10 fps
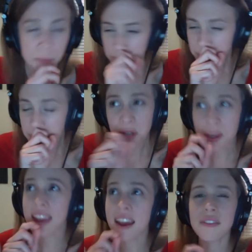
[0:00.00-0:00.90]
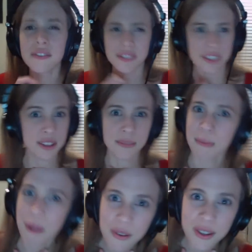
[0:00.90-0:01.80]
you can't have, excuse me,
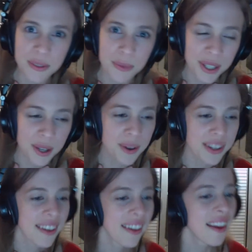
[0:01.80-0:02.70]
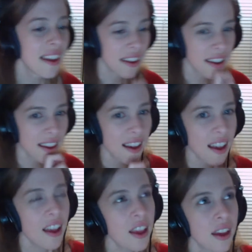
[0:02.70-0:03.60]
my voice is really going.
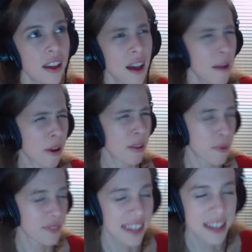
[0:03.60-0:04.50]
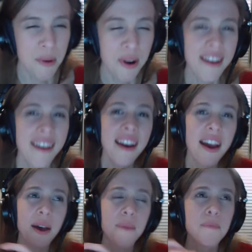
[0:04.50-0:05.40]
Probably won't sing anymore.
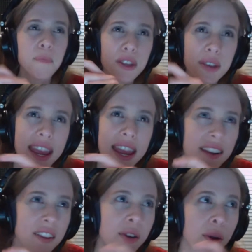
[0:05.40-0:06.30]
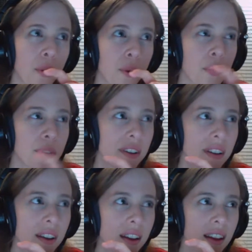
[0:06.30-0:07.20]
Um, but you can't go
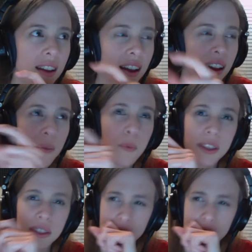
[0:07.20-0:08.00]
uh, with,